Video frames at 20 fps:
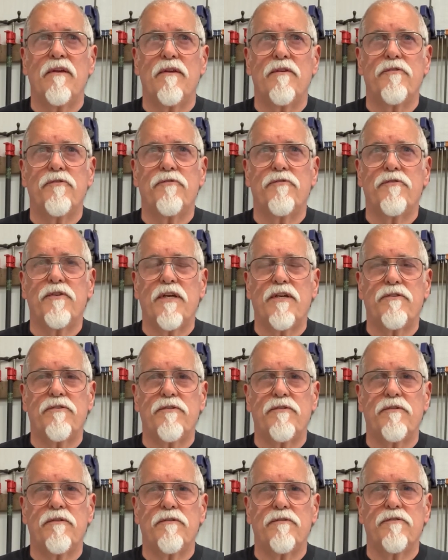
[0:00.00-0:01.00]

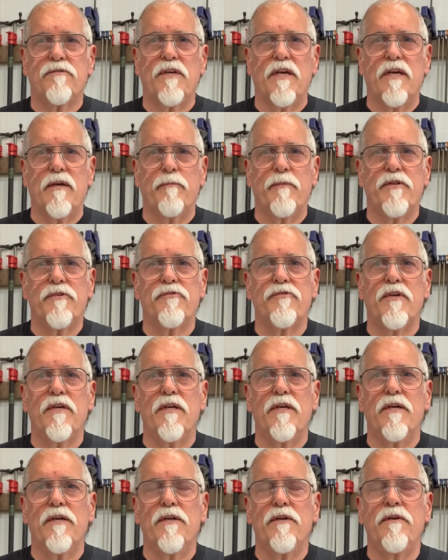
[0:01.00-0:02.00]
6 segments
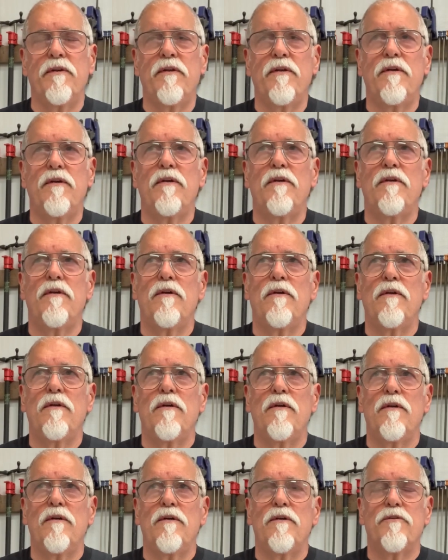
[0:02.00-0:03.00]
in.
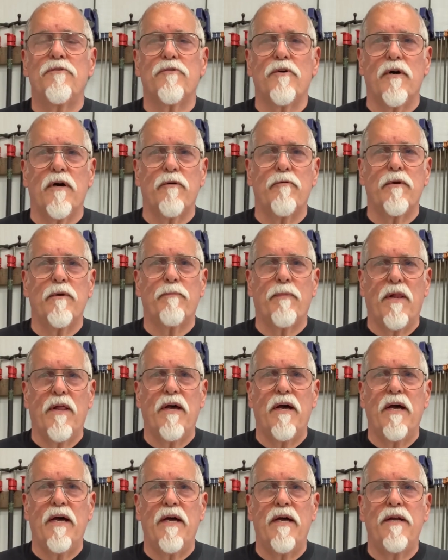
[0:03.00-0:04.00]
So I
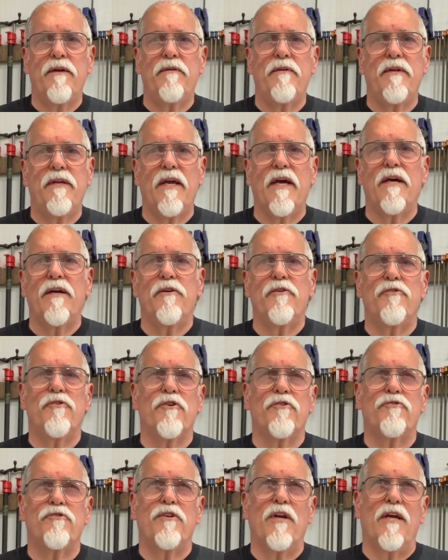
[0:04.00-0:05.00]
replied, yeah, you
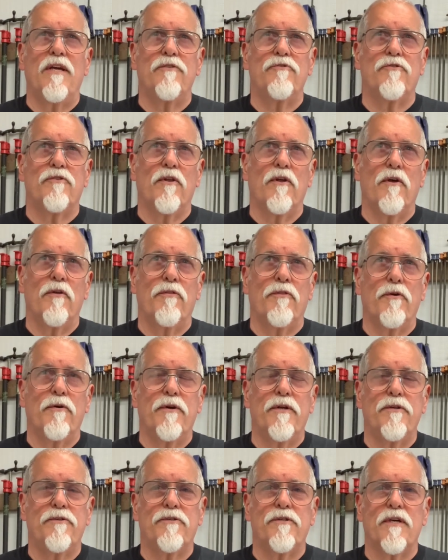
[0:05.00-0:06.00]
just change the
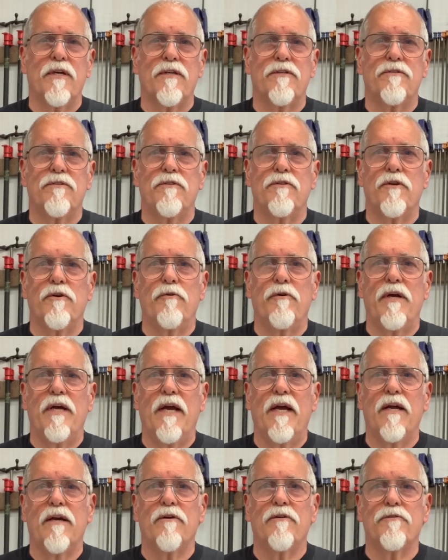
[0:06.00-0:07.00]
36 degree
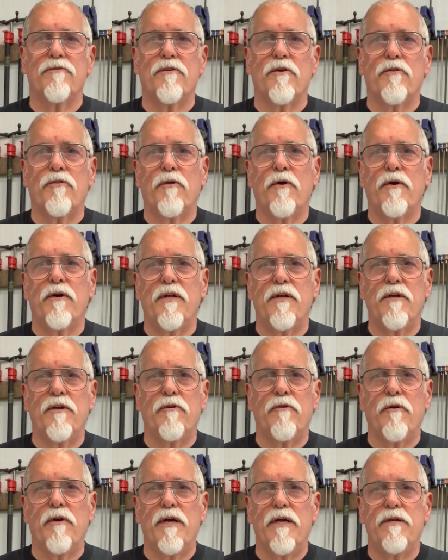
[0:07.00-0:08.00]
angle to 30
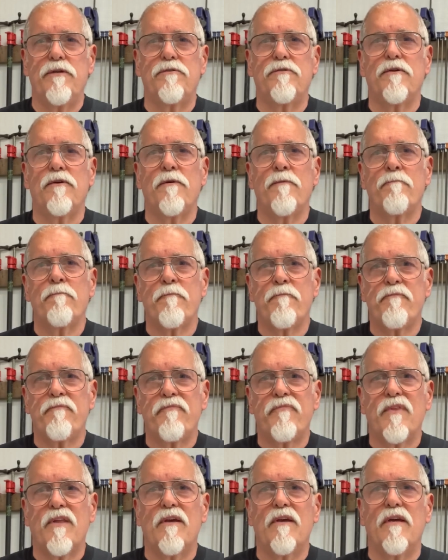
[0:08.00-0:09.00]
degrees,
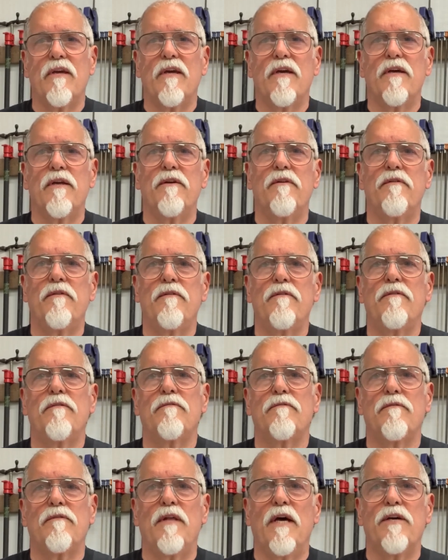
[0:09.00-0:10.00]
and
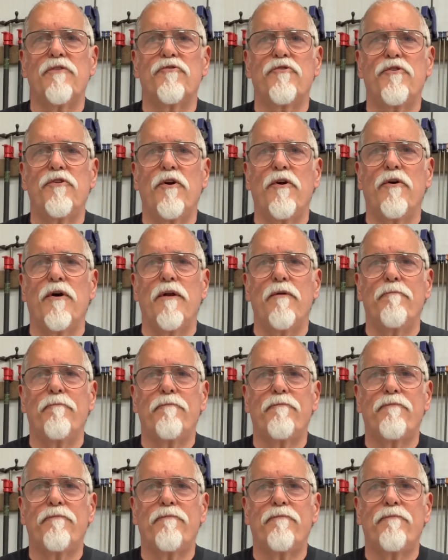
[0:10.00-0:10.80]
that should do it.